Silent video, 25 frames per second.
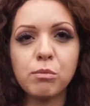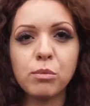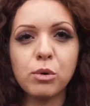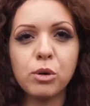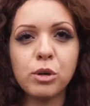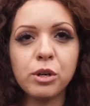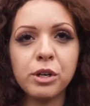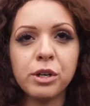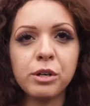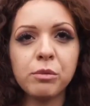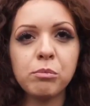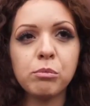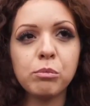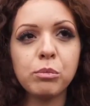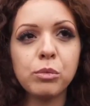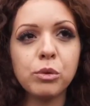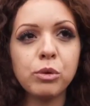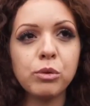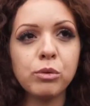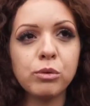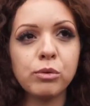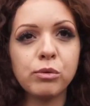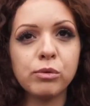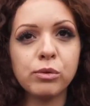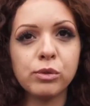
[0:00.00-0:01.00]
more
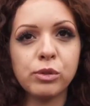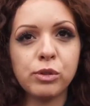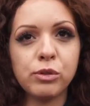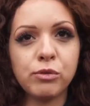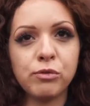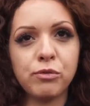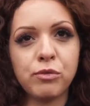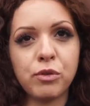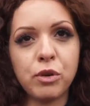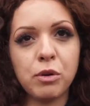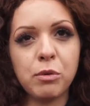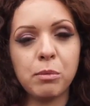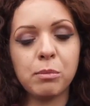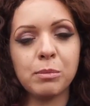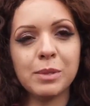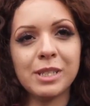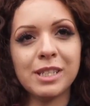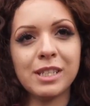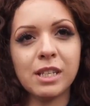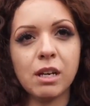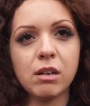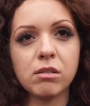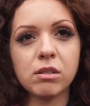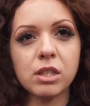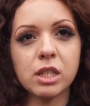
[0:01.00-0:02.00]
moves from
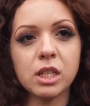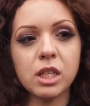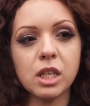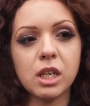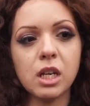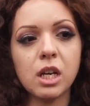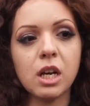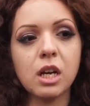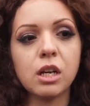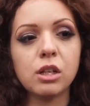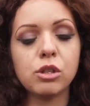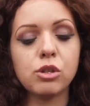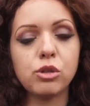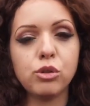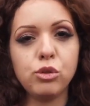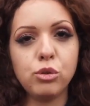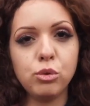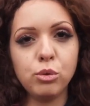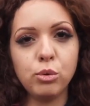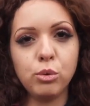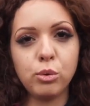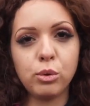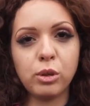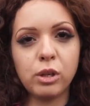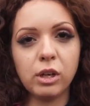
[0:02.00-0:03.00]
salsa,
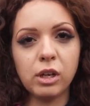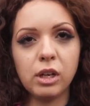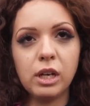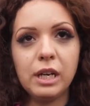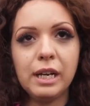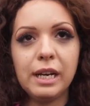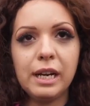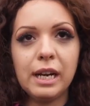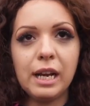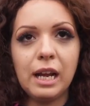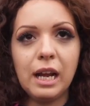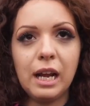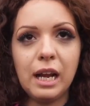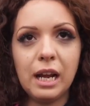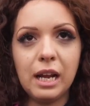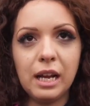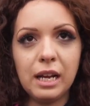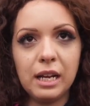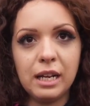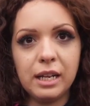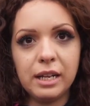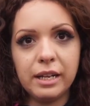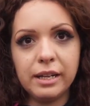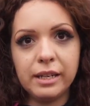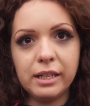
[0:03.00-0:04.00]
zouk,
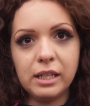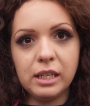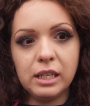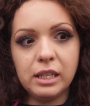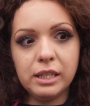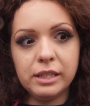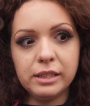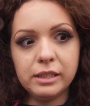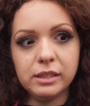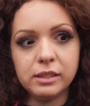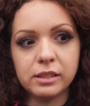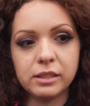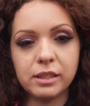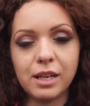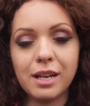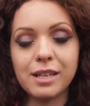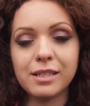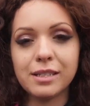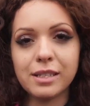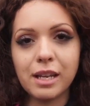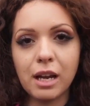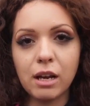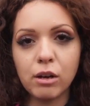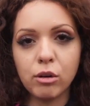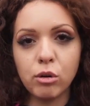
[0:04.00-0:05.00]

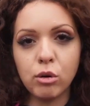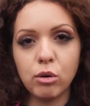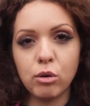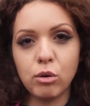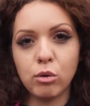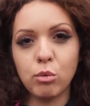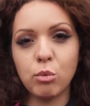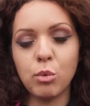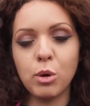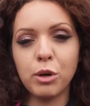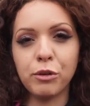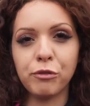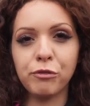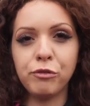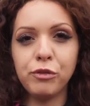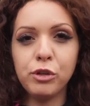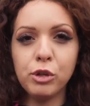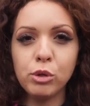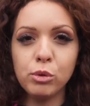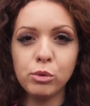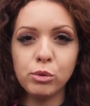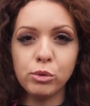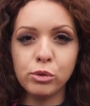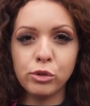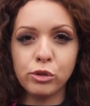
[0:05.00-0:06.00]
and tango were
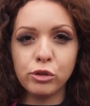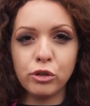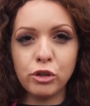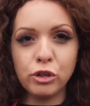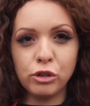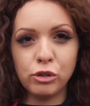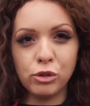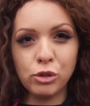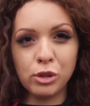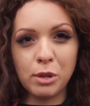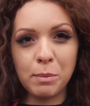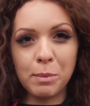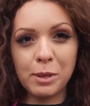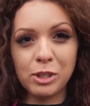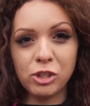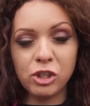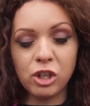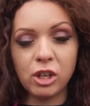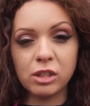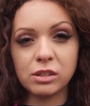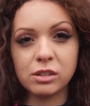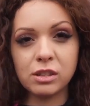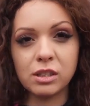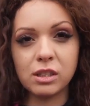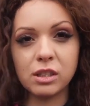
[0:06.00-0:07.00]
fused into the
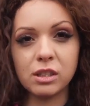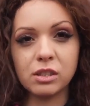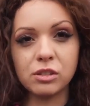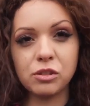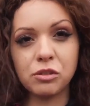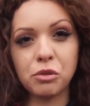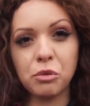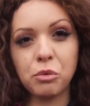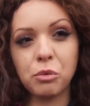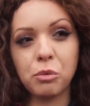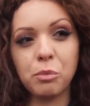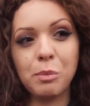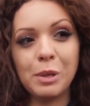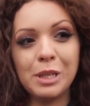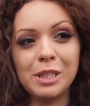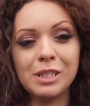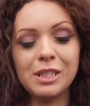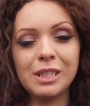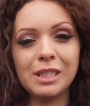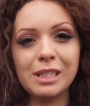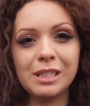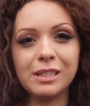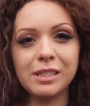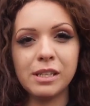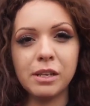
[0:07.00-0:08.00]
bachata. So
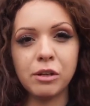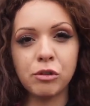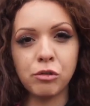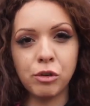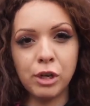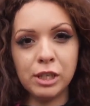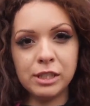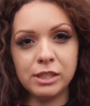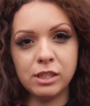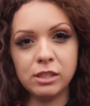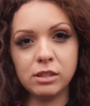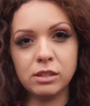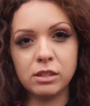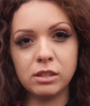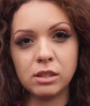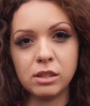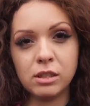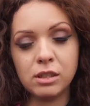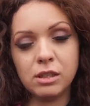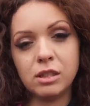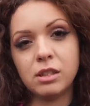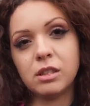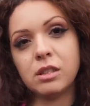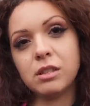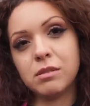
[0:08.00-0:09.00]
basically, they created
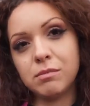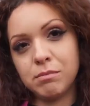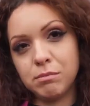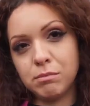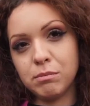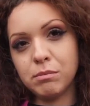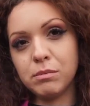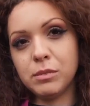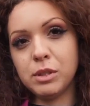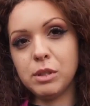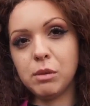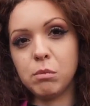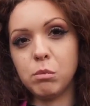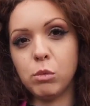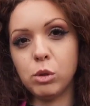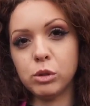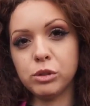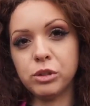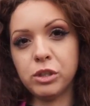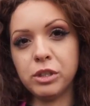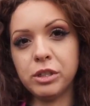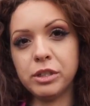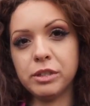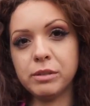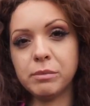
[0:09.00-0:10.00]
the
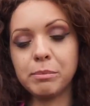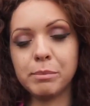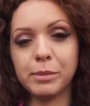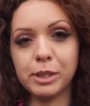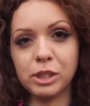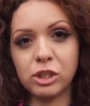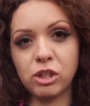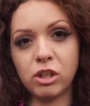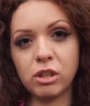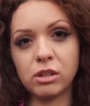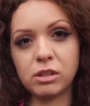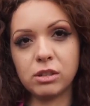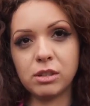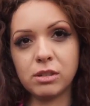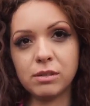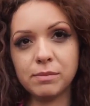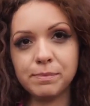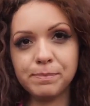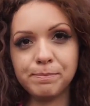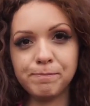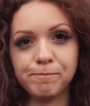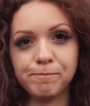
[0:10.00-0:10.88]
modern bachata.